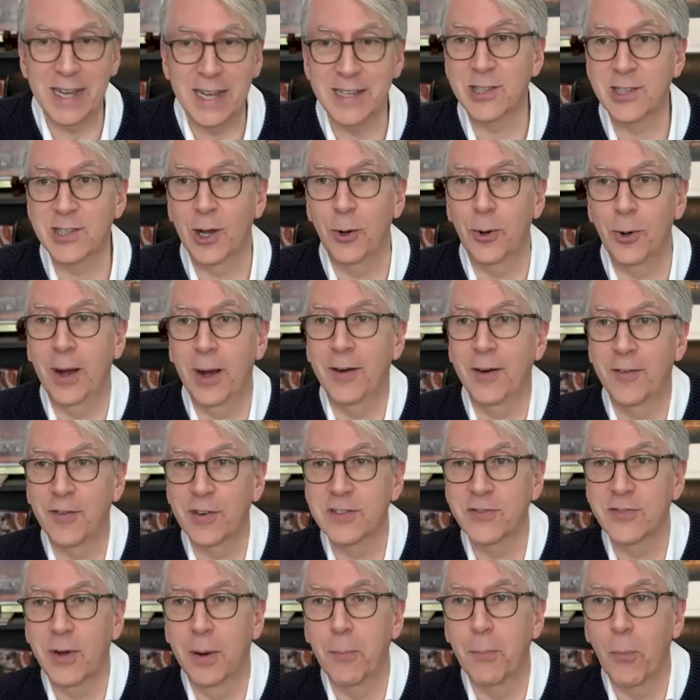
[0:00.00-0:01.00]
So
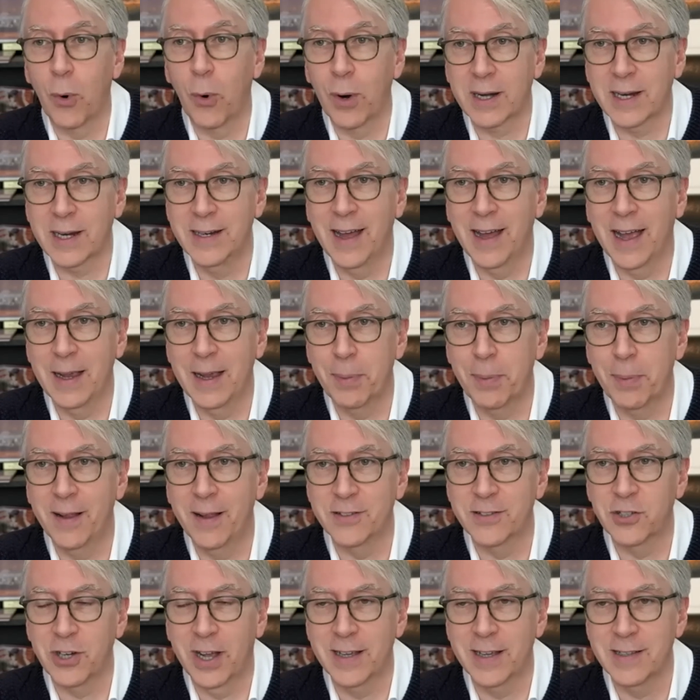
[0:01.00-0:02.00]
first of all, Morgan, I
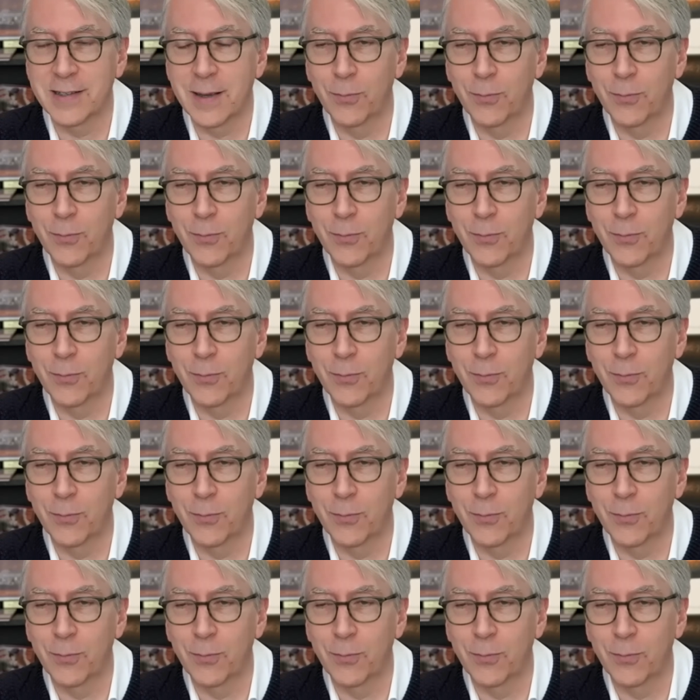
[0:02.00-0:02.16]
apologize.